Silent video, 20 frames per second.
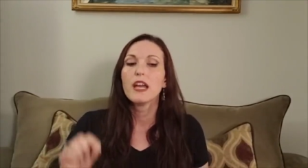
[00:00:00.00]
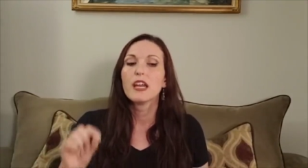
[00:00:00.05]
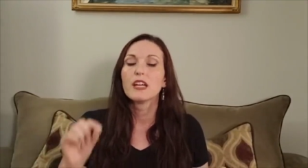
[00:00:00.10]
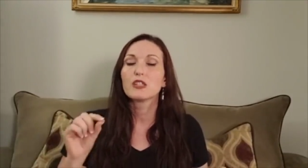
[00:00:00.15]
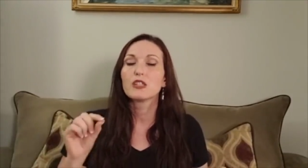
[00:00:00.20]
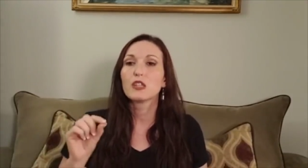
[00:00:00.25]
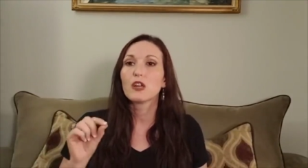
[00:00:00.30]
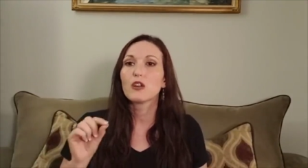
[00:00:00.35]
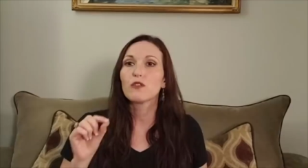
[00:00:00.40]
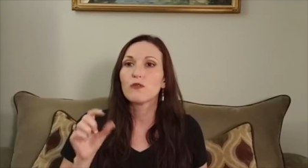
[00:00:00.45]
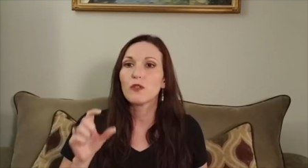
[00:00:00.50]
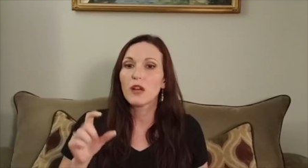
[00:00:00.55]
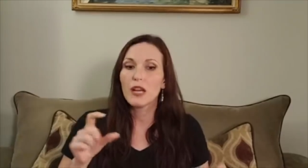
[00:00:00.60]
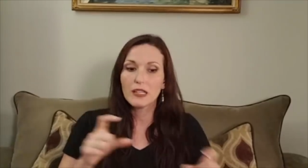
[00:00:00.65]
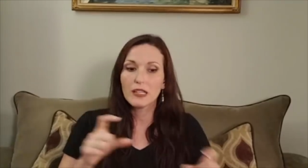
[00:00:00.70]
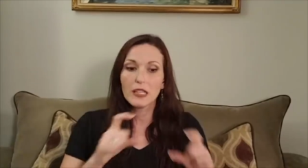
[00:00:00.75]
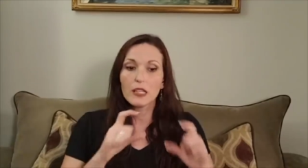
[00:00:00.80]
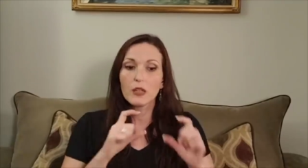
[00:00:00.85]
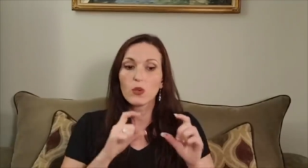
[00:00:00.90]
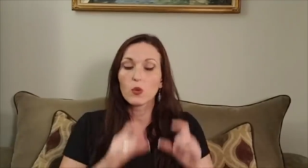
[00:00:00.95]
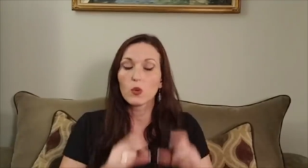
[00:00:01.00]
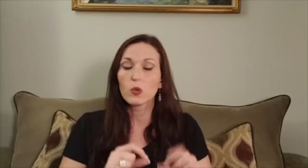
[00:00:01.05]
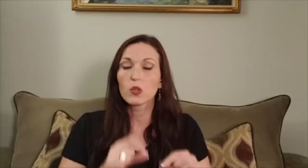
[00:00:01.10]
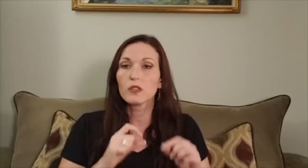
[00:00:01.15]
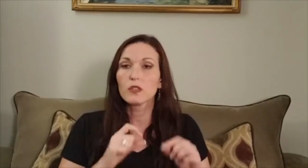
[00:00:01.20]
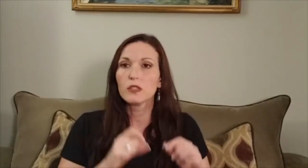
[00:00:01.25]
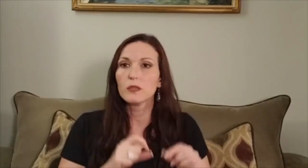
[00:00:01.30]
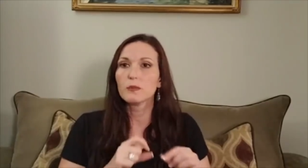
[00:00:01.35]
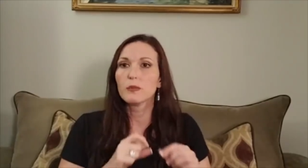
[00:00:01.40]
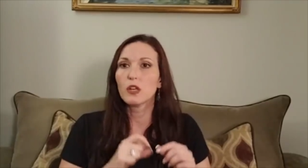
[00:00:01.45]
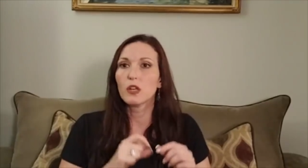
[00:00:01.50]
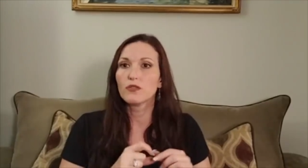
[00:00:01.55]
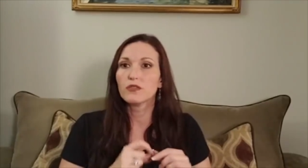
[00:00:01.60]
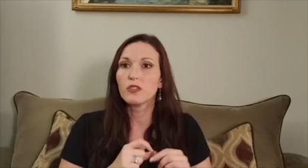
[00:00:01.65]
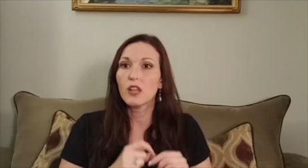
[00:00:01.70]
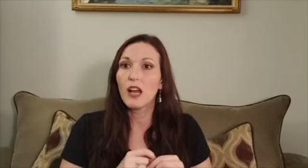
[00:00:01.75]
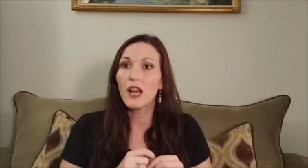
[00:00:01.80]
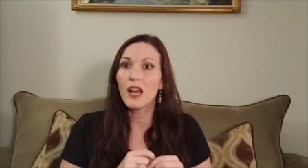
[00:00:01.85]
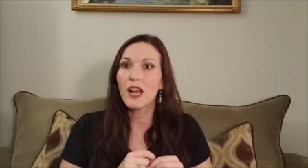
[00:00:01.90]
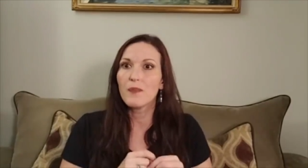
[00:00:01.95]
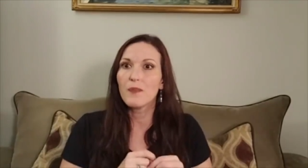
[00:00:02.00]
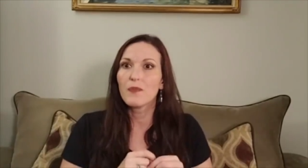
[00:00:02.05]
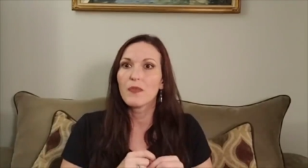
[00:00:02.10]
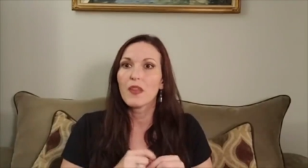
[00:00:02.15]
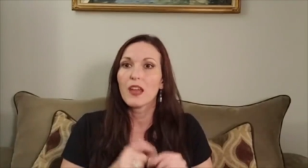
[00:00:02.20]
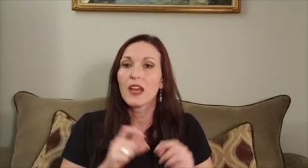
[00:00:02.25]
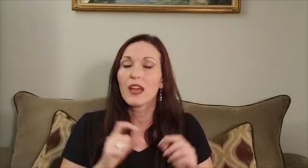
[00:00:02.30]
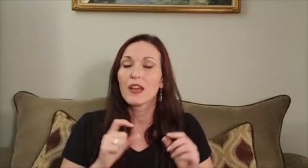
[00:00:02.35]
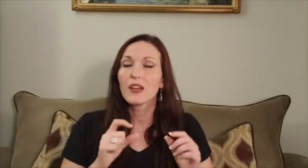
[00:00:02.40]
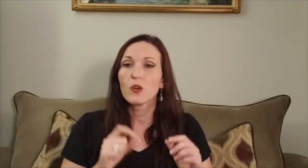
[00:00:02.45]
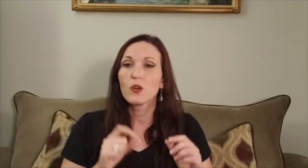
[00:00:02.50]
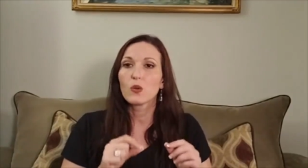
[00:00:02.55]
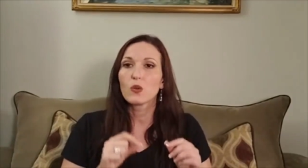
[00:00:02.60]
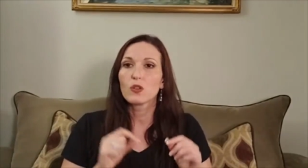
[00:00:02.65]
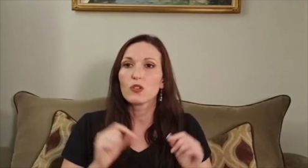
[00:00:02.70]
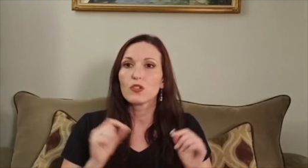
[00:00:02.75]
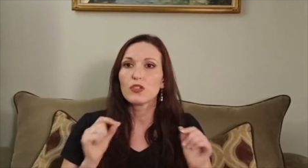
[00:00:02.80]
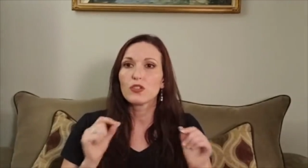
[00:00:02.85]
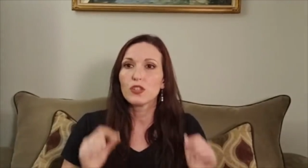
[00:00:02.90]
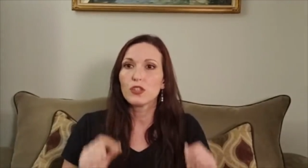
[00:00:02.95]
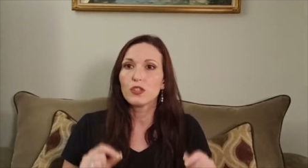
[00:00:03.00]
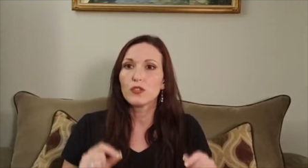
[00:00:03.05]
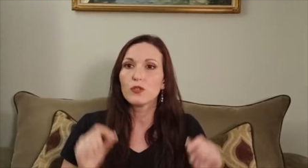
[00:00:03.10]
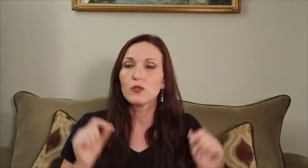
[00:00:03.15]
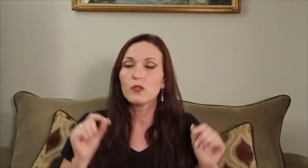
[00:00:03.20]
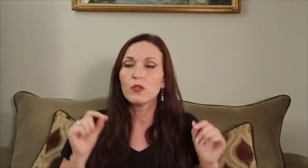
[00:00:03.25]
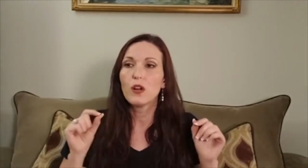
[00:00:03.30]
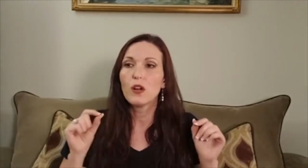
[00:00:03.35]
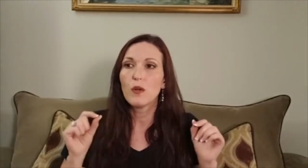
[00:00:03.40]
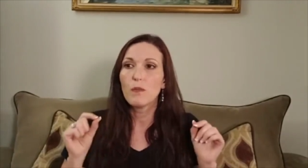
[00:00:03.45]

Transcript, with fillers: And so I finally ordered them offline and I ordered two